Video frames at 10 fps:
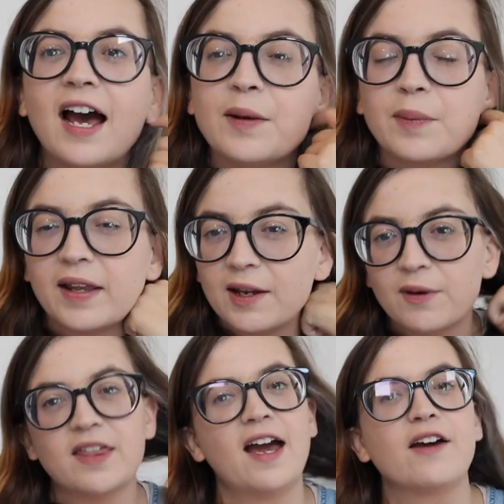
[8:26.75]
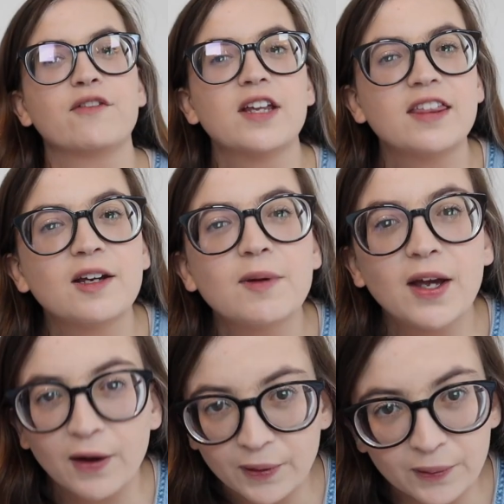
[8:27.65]
and play with everything
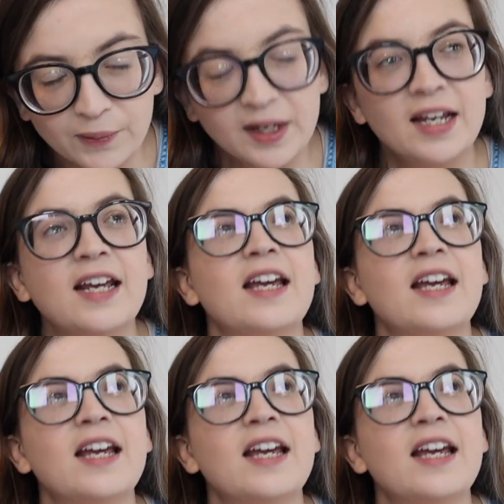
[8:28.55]
we own.